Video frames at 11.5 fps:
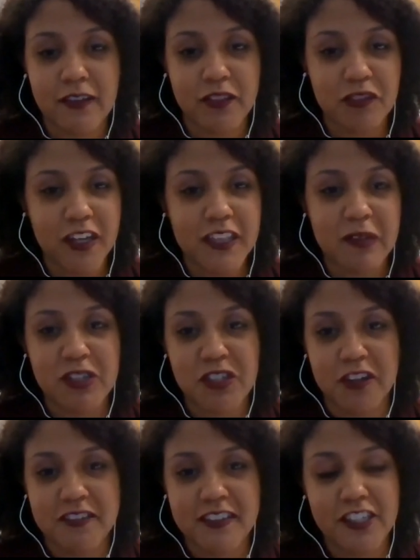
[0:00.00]
7th grade language
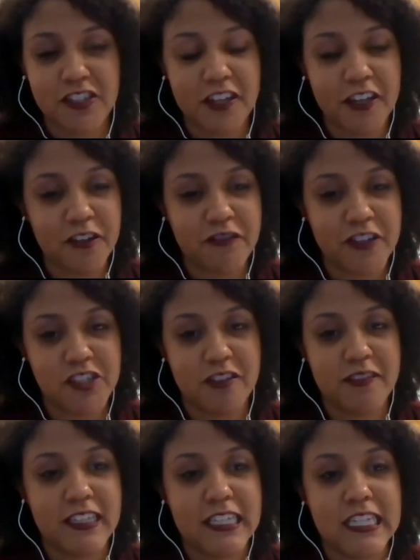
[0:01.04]
arts teacher here in
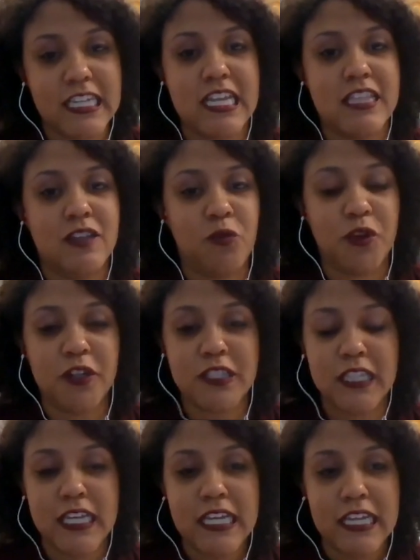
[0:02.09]
Richardson, and then
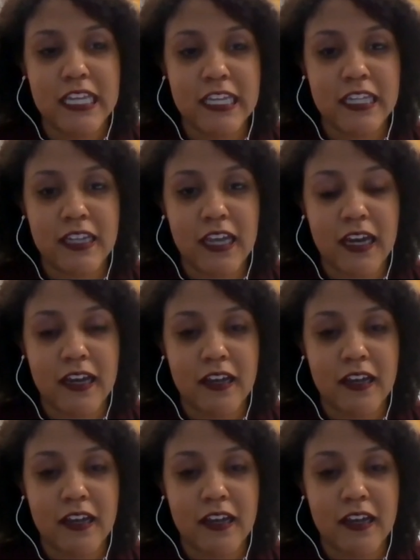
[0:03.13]
worked in